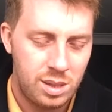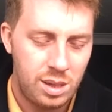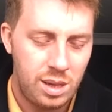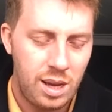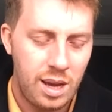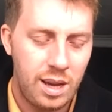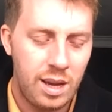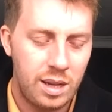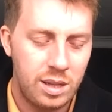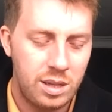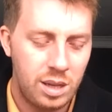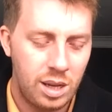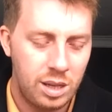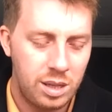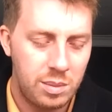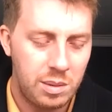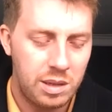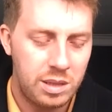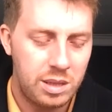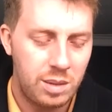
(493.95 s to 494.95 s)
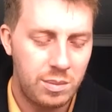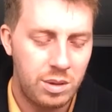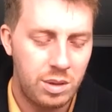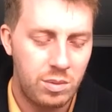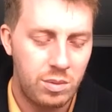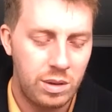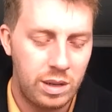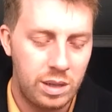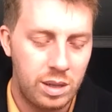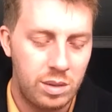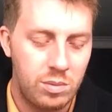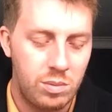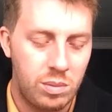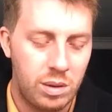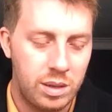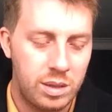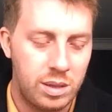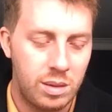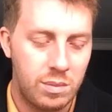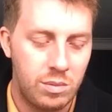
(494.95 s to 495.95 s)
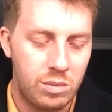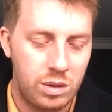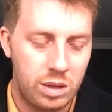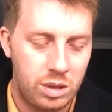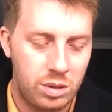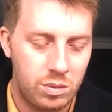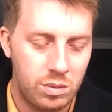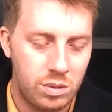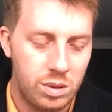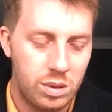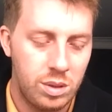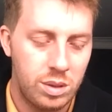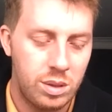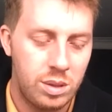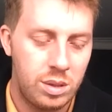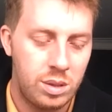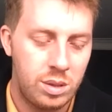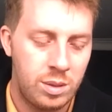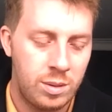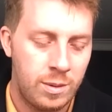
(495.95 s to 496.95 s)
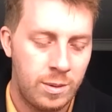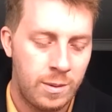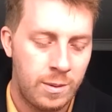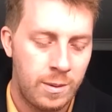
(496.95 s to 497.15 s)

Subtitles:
Yeah, it kind of talks about some of the Muslim rituals.